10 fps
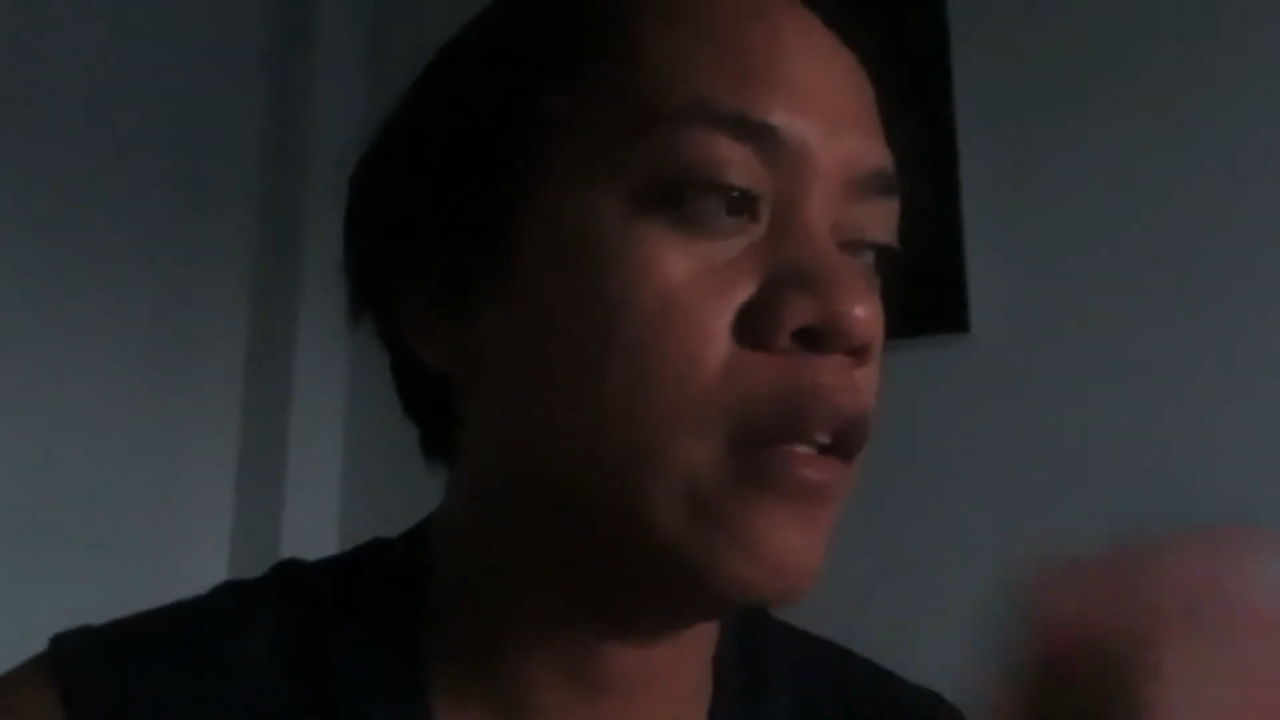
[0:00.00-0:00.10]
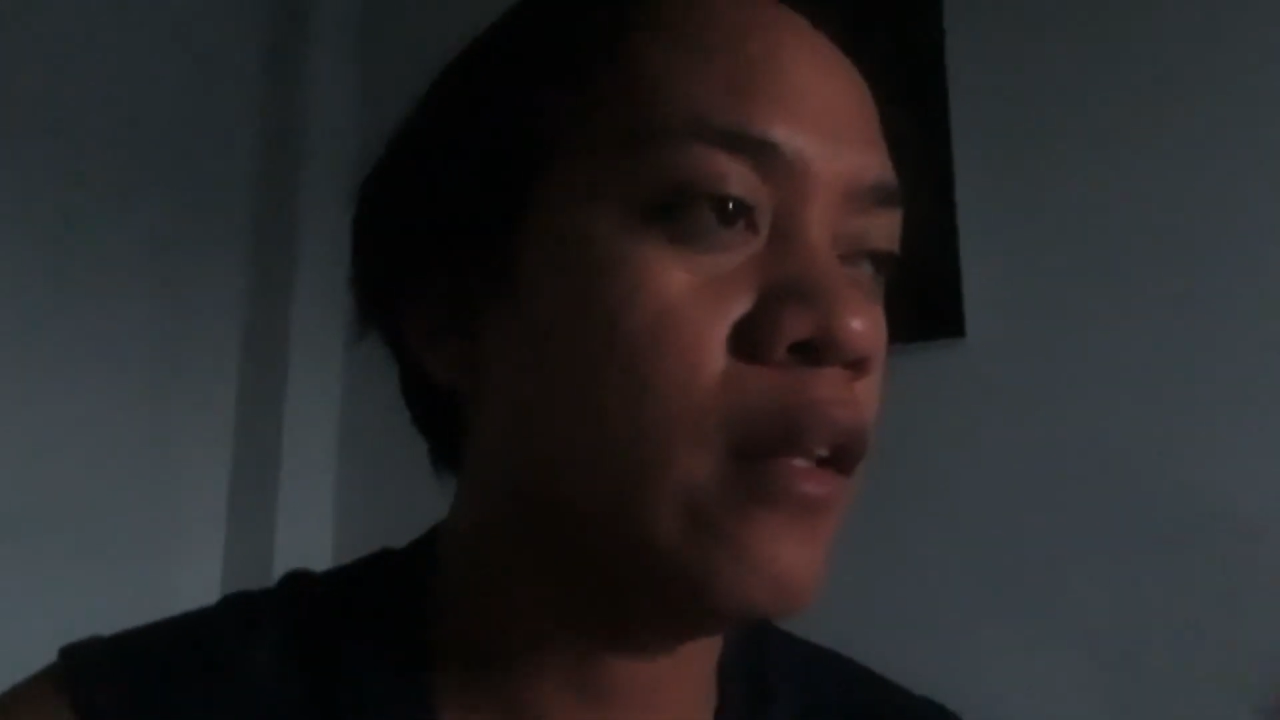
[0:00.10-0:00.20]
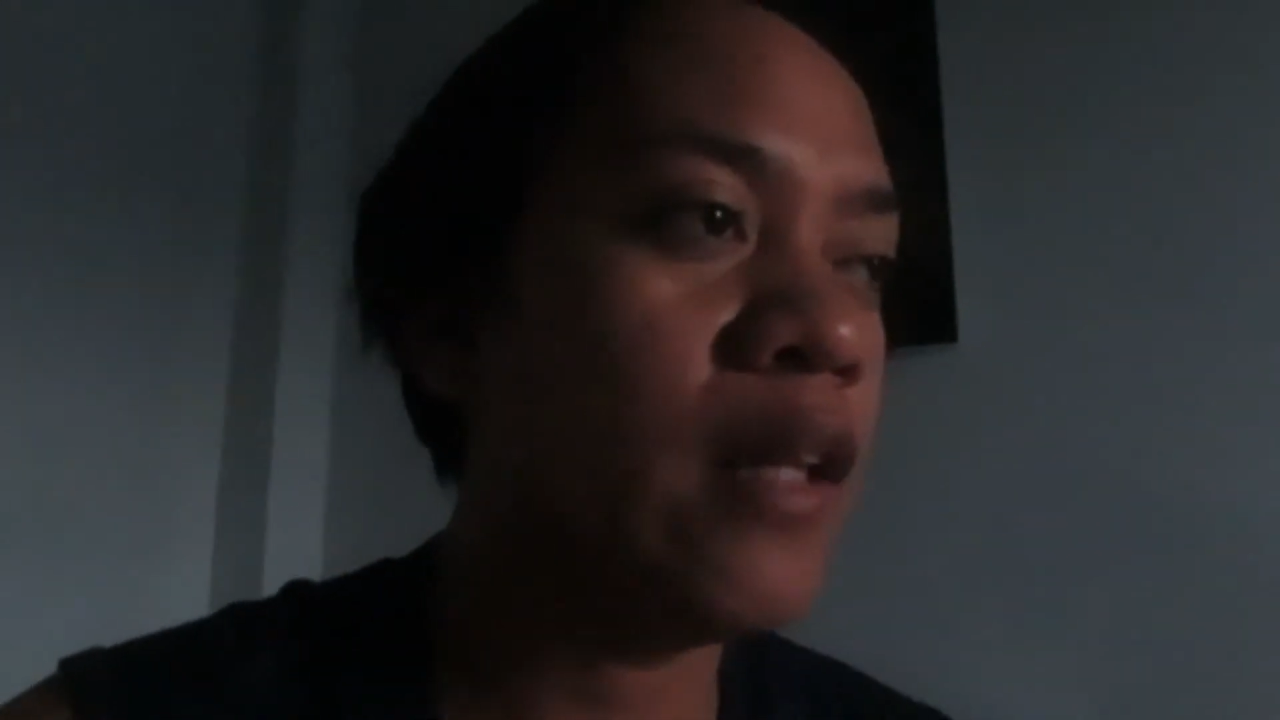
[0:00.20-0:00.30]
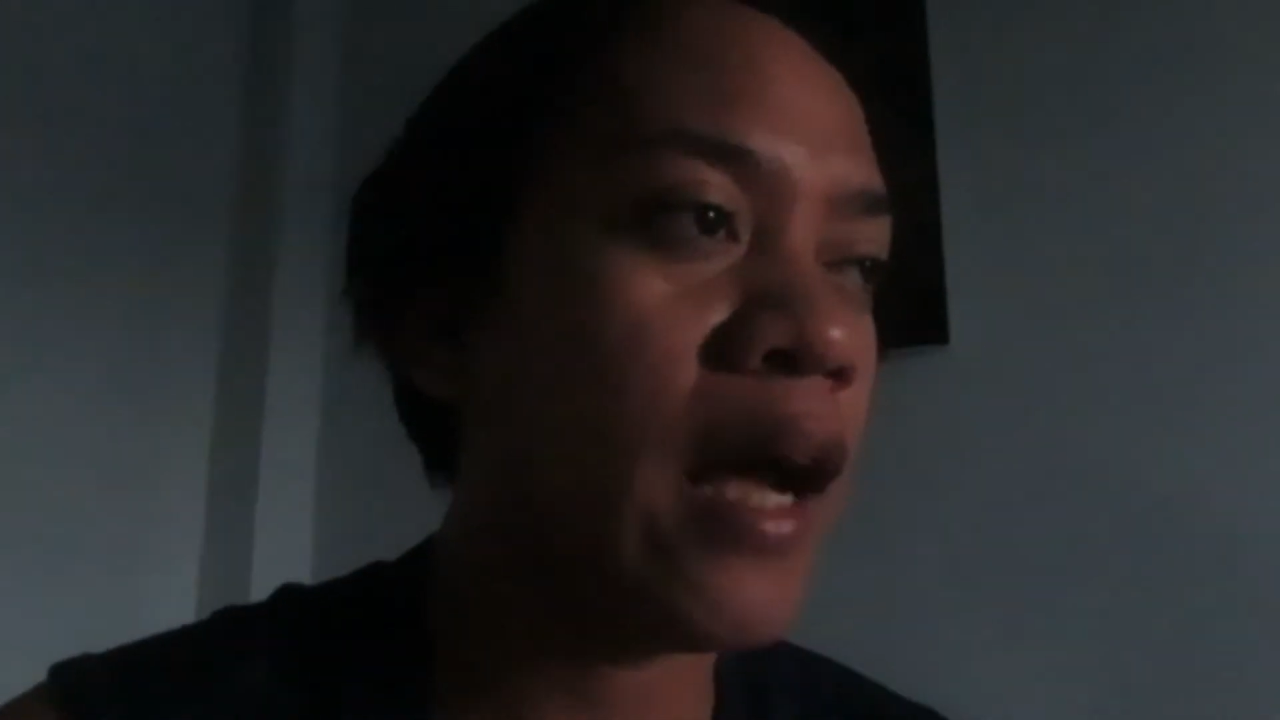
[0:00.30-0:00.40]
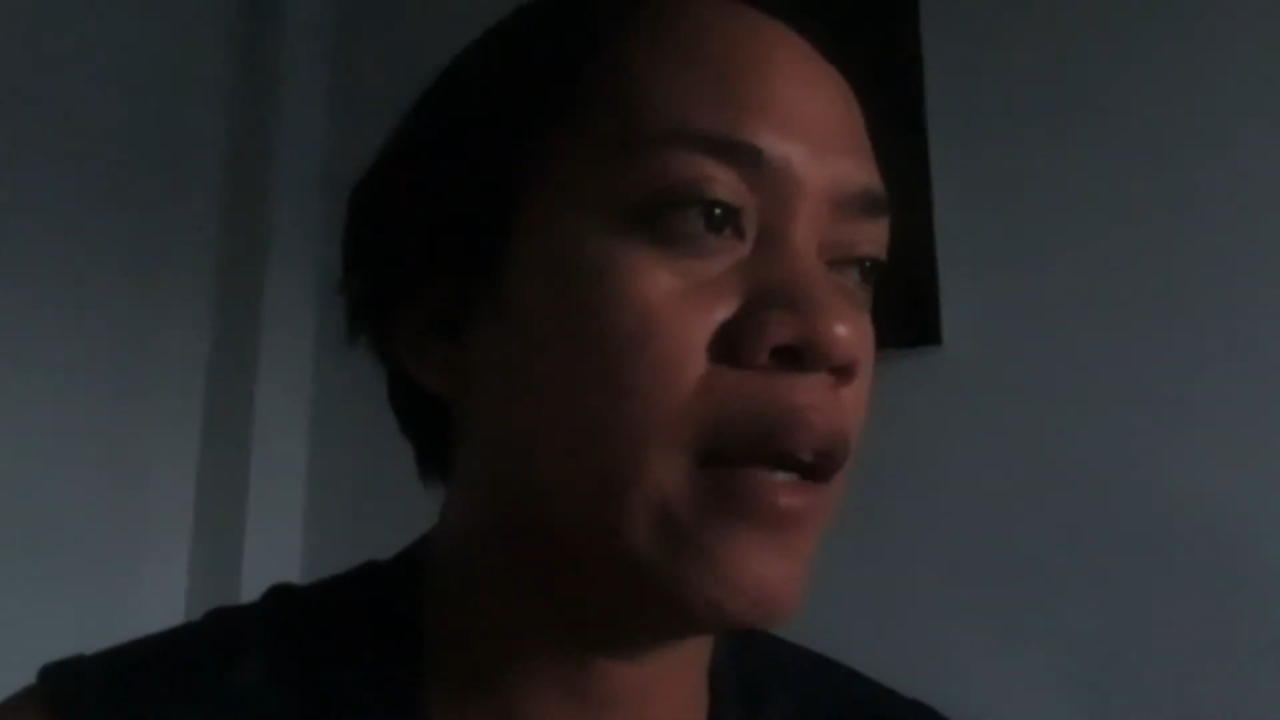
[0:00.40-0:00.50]

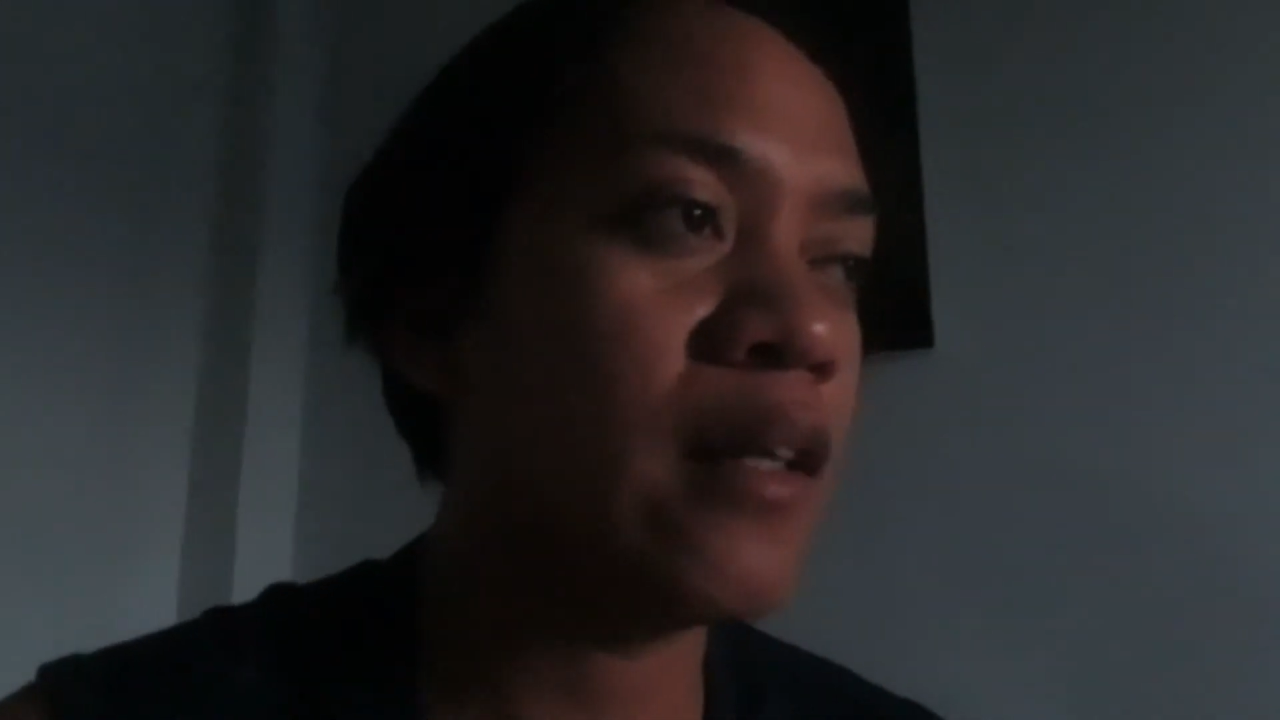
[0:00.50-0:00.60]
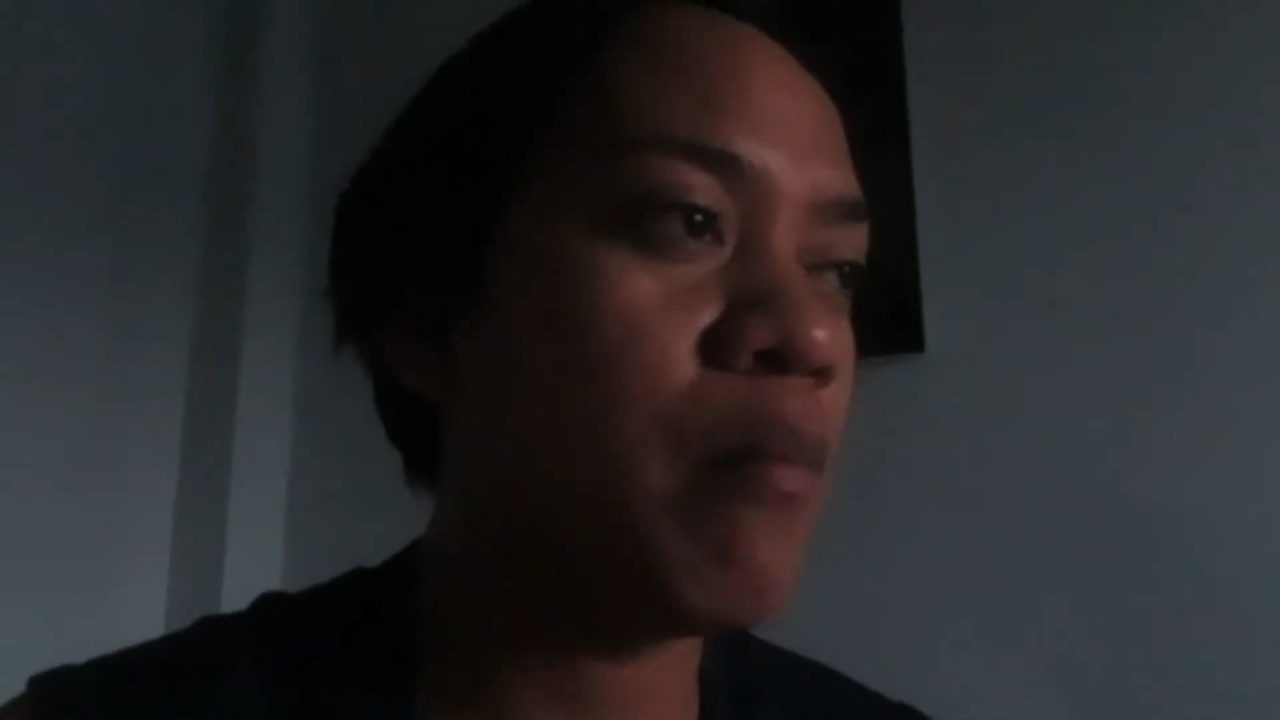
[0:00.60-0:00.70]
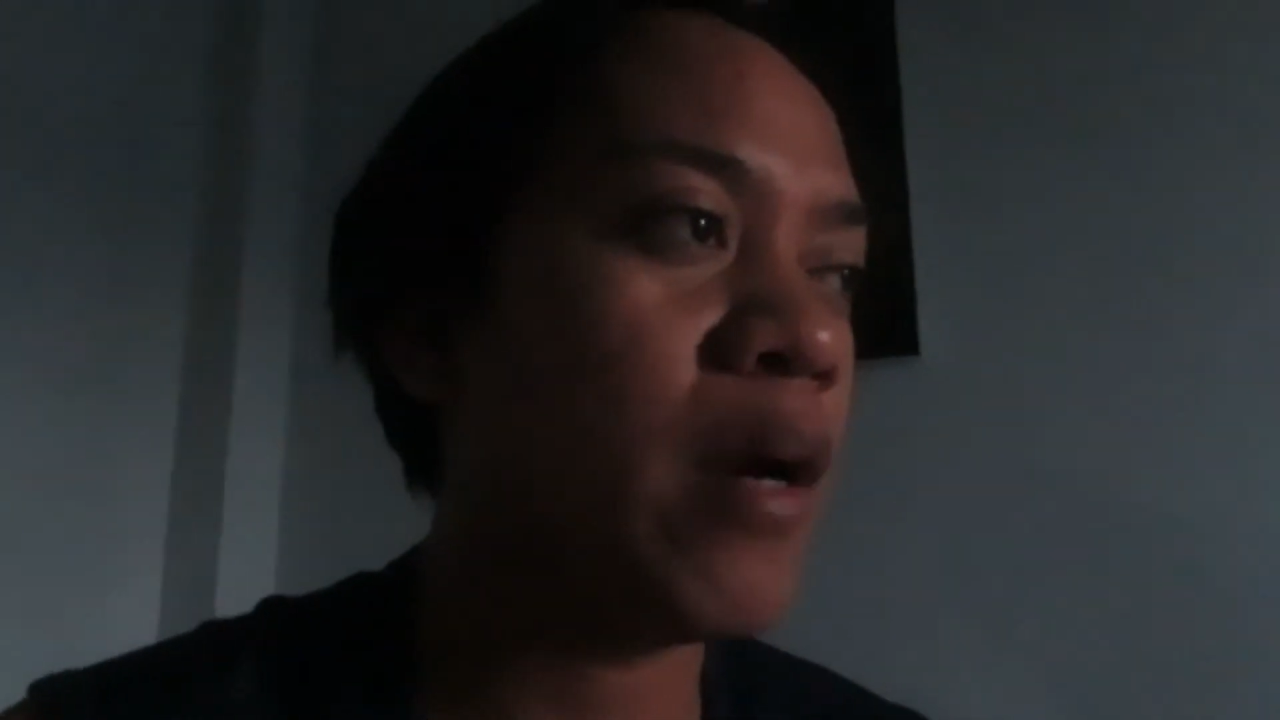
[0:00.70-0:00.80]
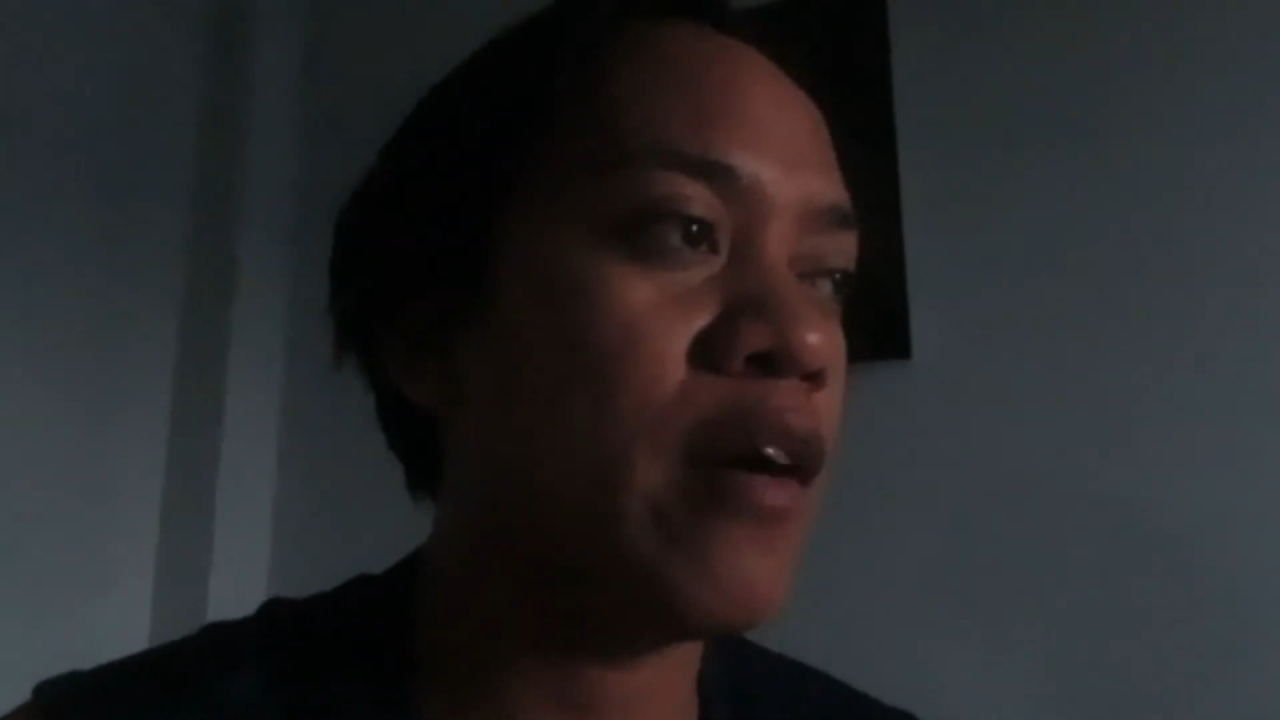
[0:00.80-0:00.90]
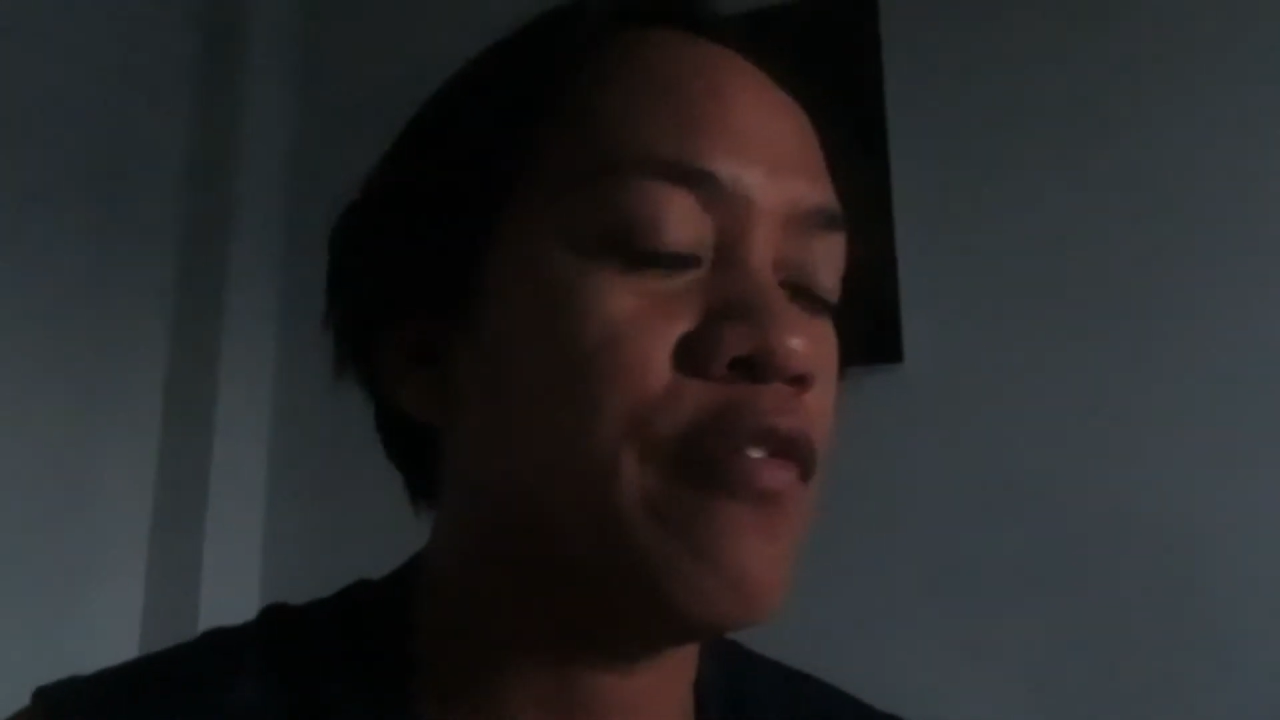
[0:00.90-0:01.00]
lang
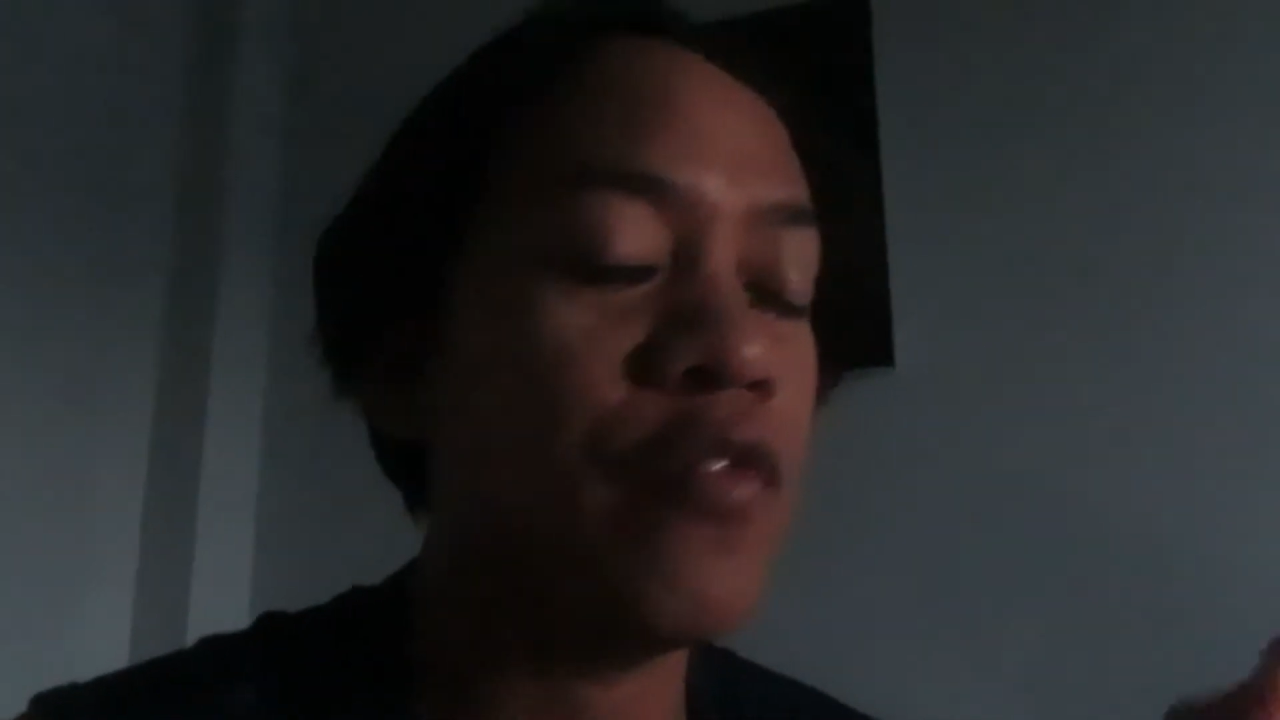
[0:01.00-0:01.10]
ng mga